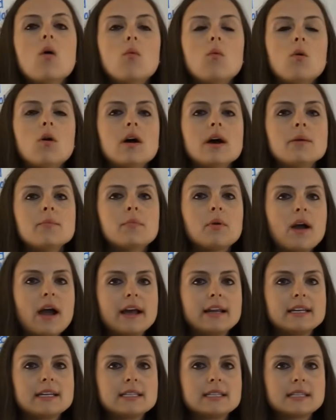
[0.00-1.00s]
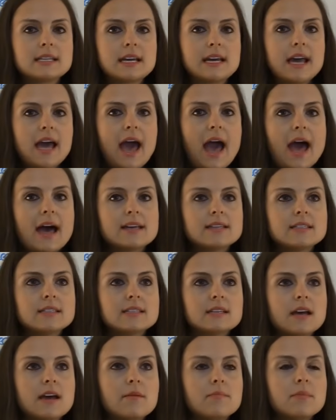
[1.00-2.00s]
One, pregnancy. As
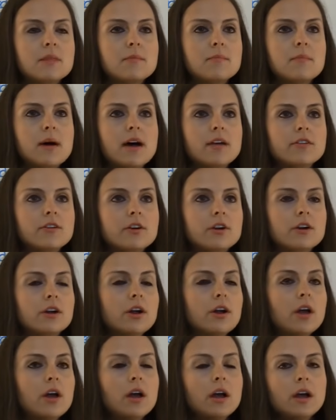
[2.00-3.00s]
the mother